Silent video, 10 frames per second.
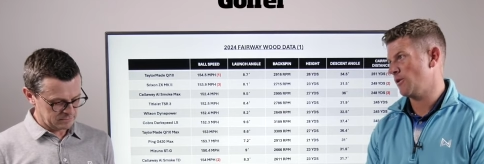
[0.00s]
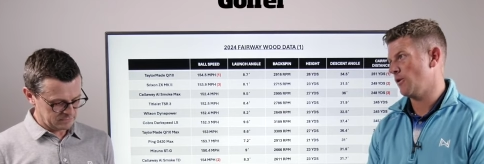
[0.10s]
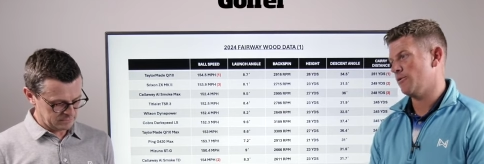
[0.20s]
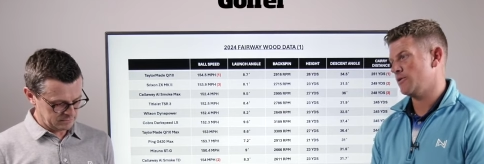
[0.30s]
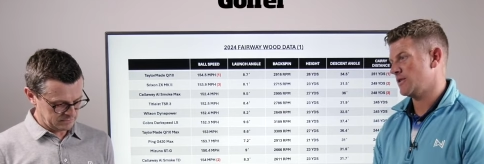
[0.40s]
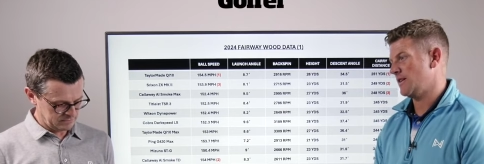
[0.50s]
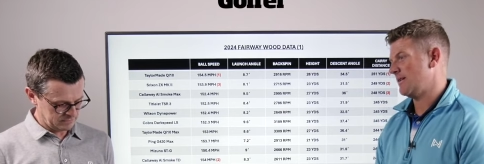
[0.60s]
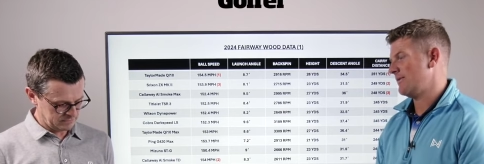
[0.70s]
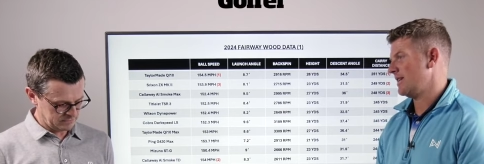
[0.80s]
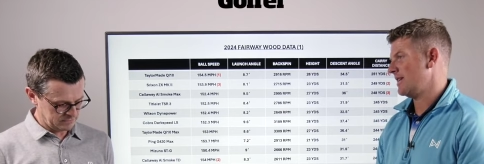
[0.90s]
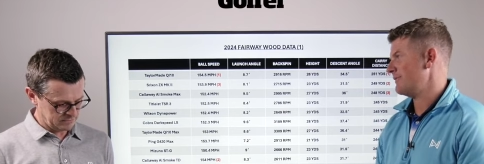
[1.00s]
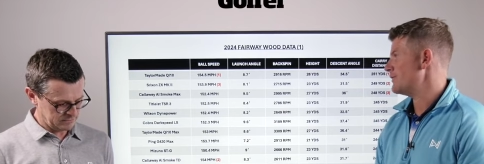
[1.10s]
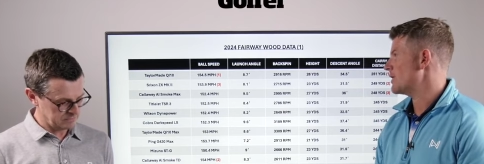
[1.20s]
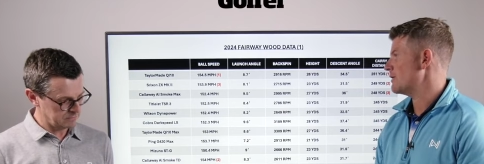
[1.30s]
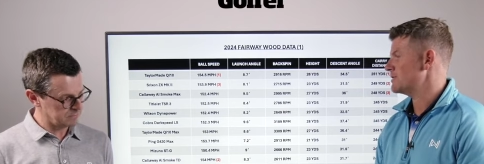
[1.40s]
Speaker 1: golfers. I think if
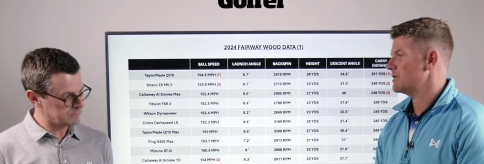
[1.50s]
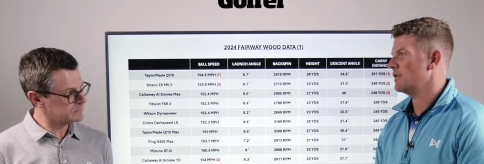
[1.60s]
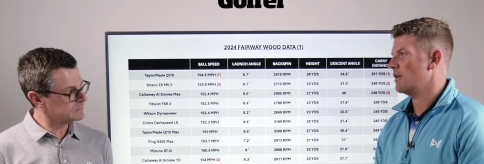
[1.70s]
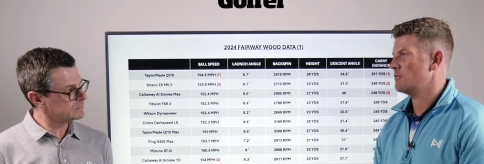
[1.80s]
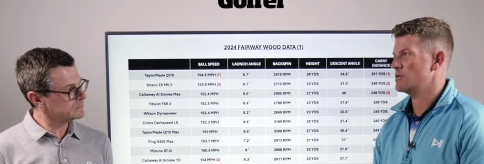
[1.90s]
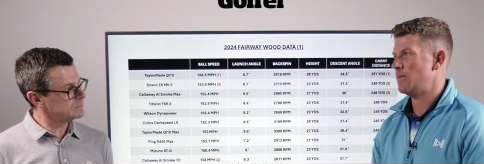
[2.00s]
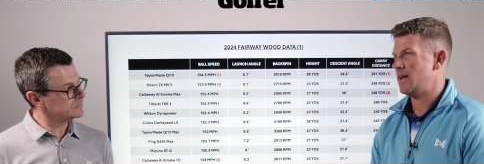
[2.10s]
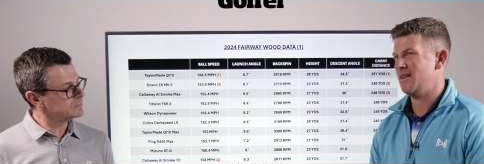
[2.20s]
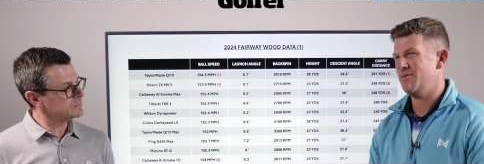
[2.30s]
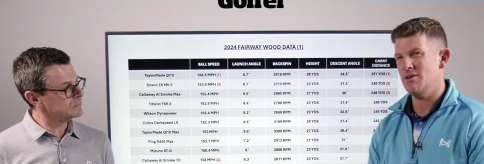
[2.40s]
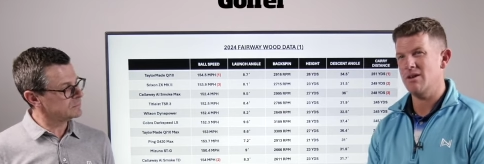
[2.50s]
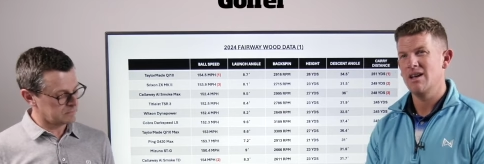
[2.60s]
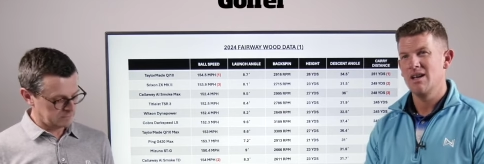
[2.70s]
you go to the low spin, if you